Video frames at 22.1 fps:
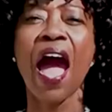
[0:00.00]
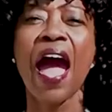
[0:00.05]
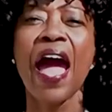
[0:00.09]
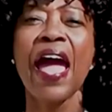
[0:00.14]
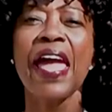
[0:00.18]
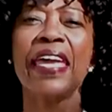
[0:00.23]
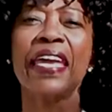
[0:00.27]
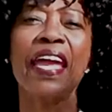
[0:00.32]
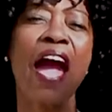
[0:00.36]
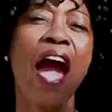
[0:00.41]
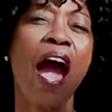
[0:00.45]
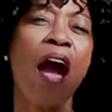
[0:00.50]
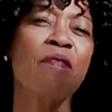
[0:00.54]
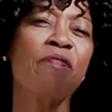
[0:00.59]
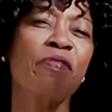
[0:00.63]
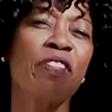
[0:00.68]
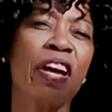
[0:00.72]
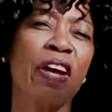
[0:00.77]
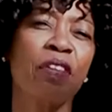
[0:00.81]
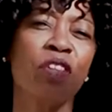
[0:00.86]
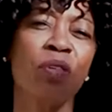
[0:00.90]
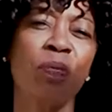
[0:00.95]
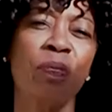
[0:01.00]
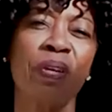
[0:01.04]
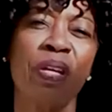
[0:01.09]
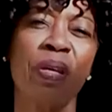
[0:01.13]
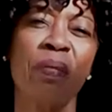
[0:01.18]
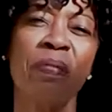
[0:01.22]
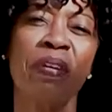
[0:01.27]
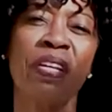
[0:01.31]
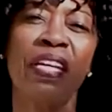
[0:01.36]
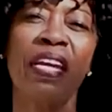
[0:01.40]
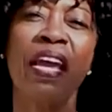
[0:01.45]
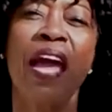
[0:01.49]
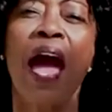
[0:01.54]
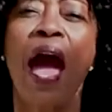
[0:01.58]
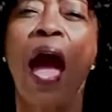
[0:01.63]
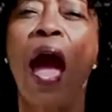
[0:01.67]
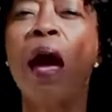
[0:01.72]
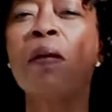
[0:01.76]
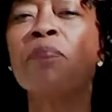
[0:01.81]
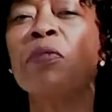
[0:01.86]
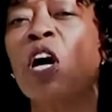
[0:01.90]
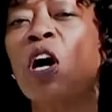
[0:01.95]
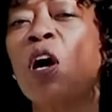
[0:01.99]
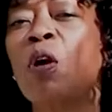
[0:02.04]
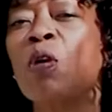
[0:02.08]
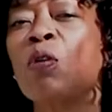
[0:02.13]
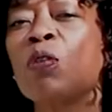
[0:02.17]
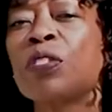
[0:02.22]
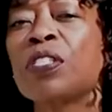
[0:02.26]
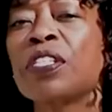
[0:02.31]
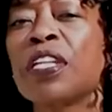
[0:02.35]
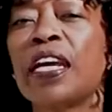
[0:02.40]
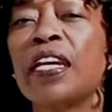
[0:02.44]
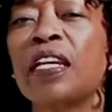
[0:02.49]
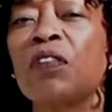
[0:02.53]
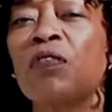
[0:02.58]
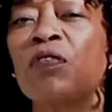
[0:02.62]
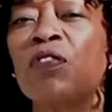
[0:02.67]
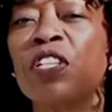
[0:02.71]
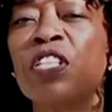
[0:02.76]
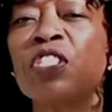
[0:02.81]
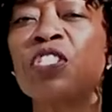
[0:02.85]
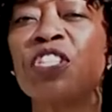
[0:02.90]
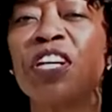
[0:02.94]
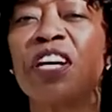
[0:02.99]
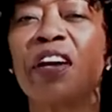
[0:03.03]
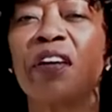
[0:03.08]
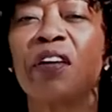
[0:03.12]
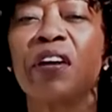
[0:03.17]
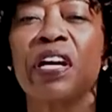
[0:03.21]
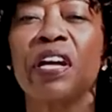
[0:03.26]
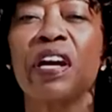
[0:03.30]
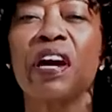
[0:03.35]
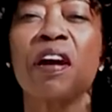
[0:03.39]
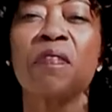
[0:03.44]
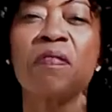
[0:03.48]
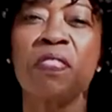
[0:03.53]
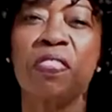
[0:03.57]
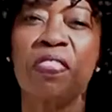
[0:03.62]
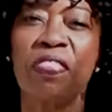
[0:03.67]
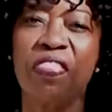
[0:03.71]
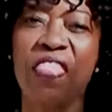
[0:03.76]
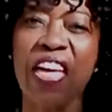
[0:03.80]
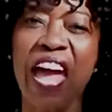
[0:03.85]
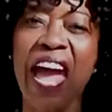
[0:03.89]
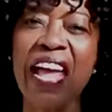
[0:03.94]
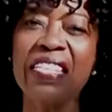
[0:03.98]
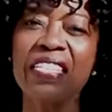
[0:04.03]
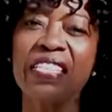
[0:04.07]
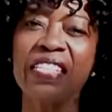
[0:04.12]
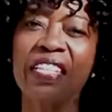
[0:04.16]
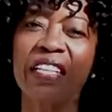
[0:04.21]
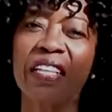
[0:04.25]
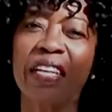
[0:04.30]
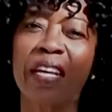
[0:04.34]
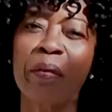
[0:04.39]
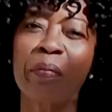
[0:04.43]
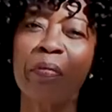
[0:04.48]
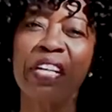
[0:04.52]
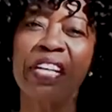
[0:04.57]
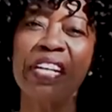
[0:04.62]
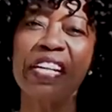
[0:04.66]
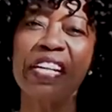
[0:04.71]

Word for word: Hi, I'm Valder Beebe. I'm the host and the visionary of That Celebrity